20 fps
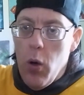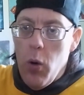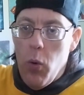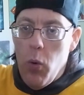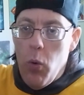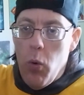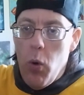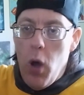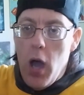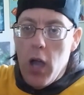
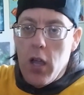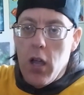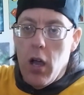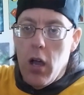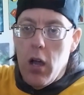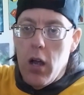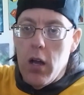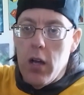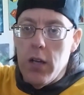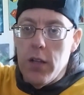
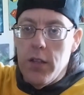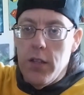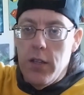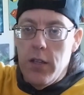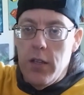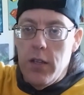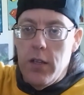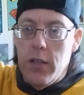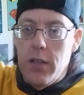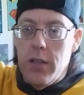Lockard,
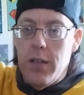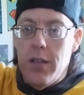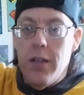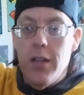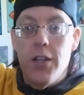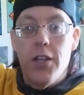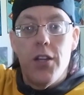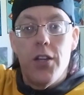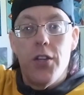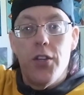
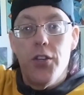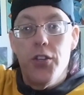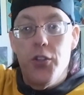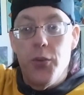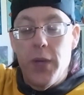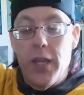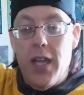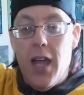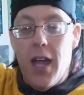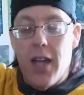the
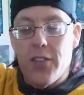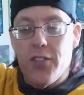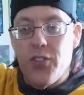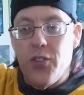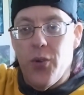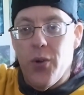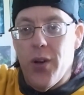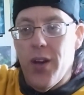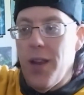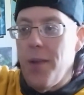Dewey Cox
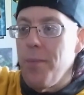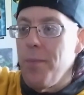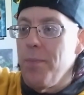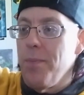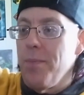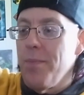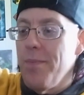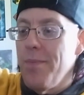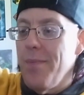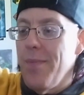story.
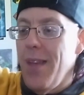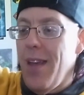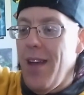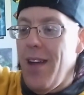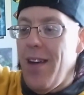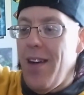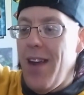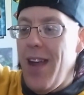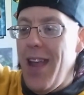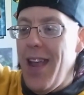
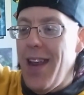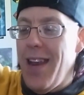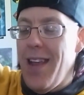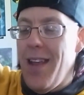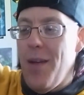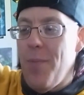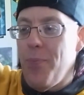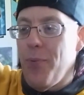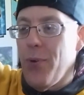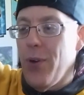All right,
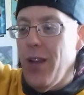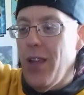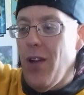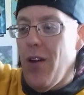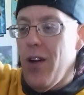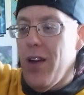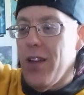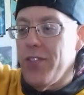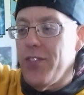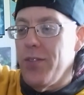pretty
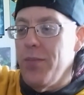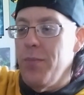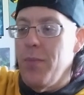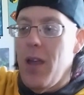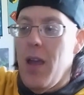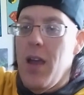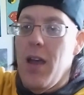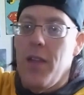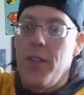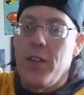awesome.
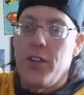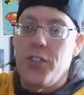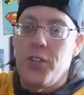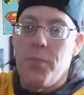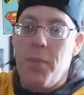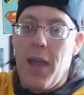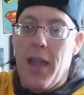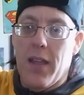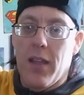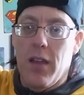There's
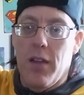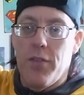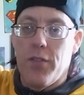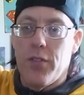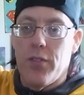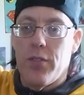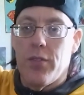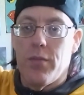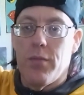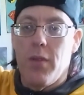your back
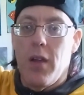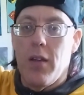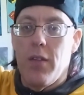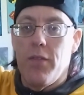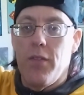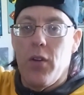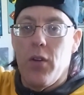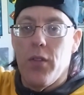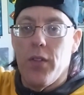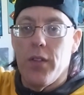cover
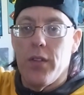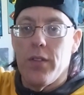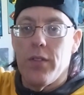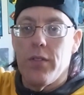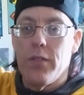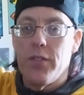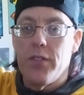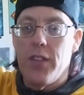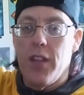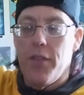of all the
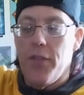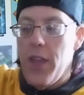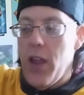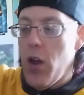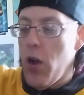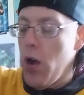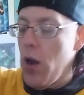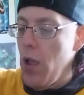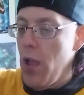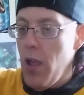stuff
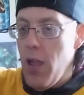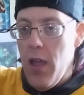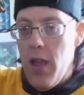there.